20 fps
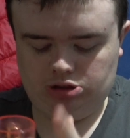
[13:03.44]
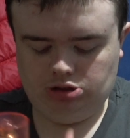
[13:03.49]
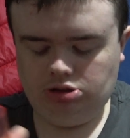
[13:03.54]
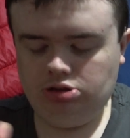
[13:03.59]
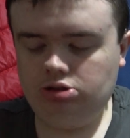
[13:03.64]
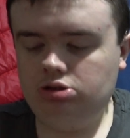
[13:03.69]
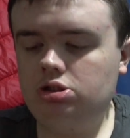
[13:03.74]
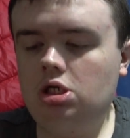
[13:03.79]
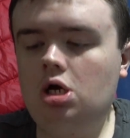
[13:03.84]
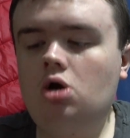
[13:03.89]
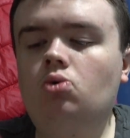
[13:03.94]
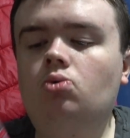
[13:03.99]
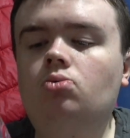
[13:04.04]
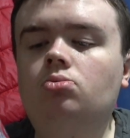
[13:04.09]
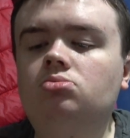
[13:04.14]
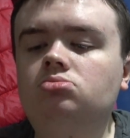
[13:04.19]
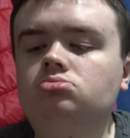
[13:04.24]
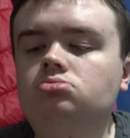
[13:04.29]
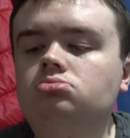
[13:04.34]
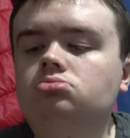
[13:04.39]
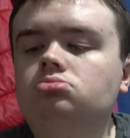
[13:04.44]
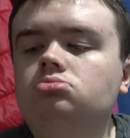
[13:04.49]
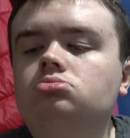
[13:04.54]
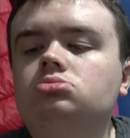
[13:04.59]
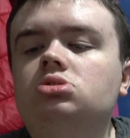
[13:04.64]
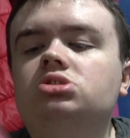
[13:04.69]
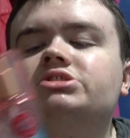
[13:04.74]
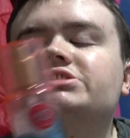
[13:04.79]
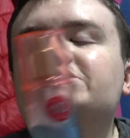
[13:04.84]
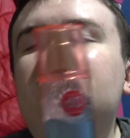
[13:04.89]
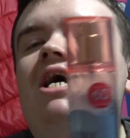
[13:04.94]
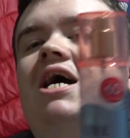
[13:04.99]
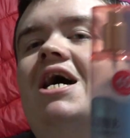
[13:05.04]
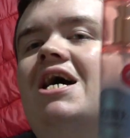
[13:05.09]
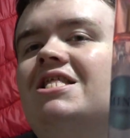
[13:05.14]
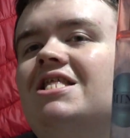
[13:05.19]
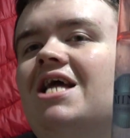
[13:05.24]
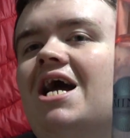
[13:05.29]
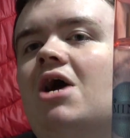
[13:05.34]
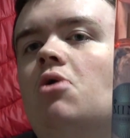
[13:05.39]
So,
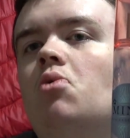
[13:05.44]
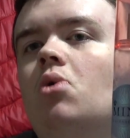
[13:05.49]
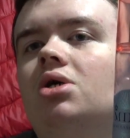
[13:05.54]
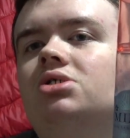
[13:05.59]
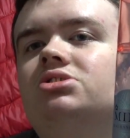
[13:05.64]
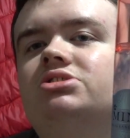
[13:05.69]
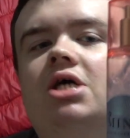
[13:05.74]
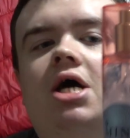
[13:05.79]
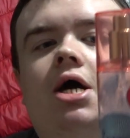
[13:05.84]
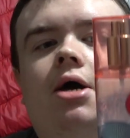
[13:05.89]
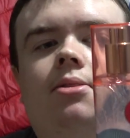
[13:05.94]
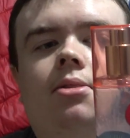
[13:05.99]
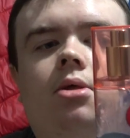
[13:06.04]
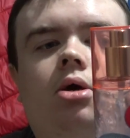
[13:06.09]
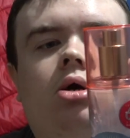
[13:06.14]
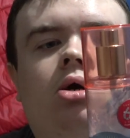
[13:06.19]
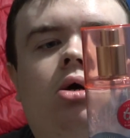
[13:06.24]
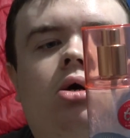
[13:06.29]
10 out of 10.